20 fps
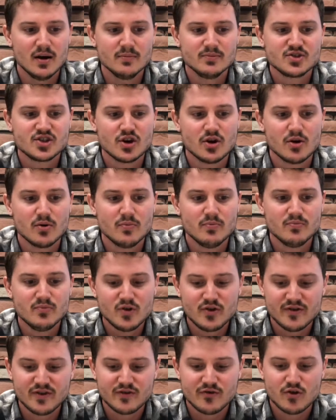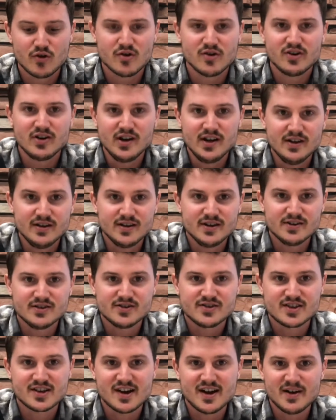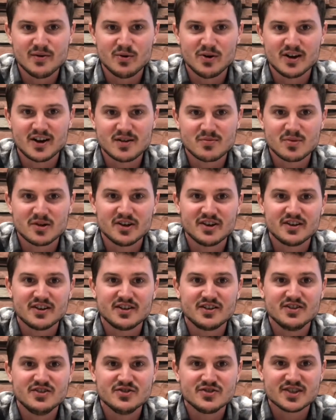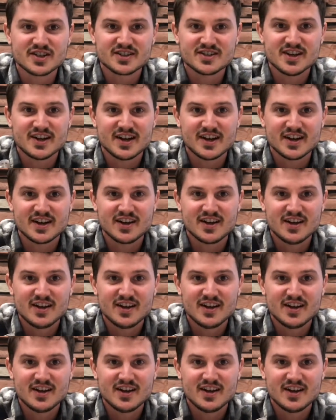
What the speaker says: So moving forward, here's the Gaiwan I plan on using today.